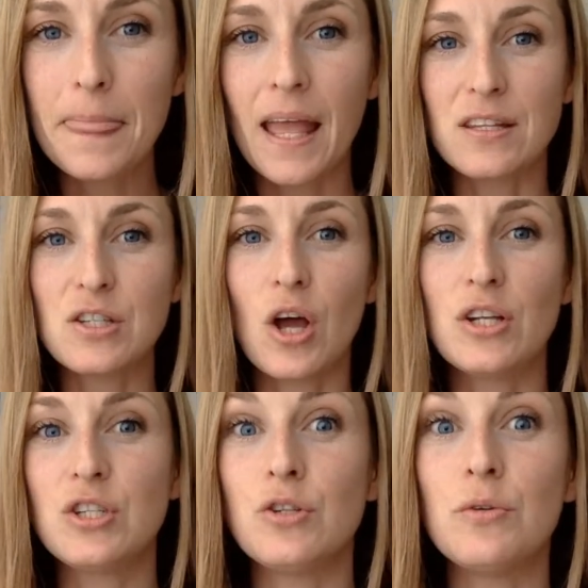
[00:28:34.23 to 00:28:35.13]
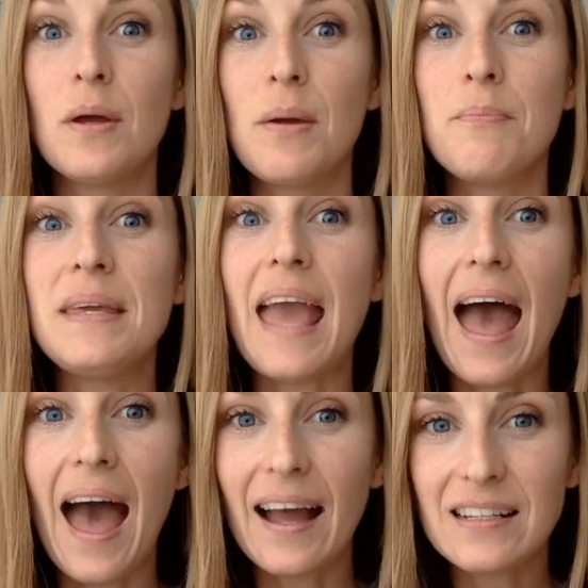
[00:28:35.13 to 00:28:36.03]
and start to be
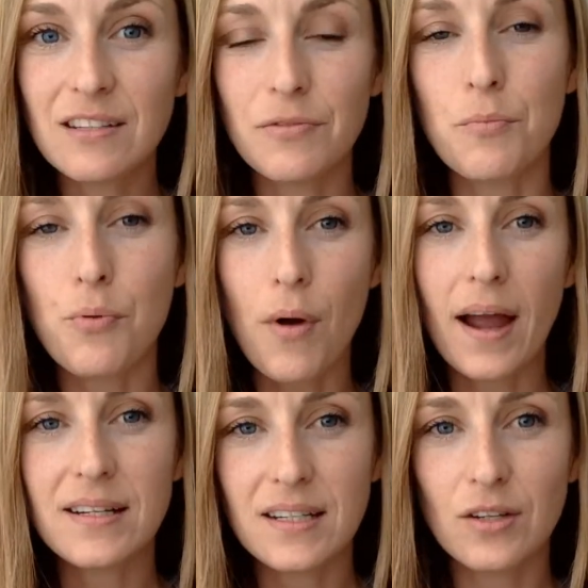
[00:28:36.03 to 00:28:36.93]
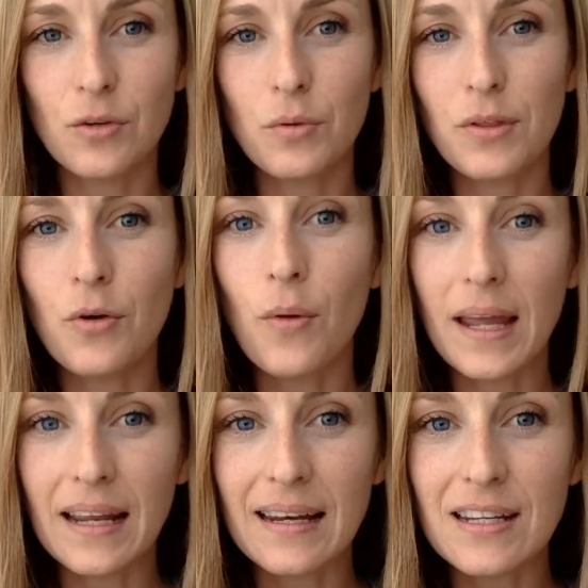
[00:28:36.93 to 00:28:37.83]
active and practical with your
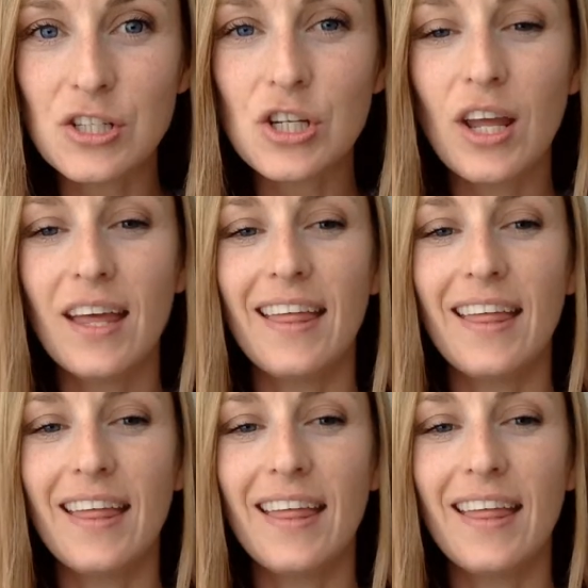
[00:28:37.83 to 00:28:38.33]
English,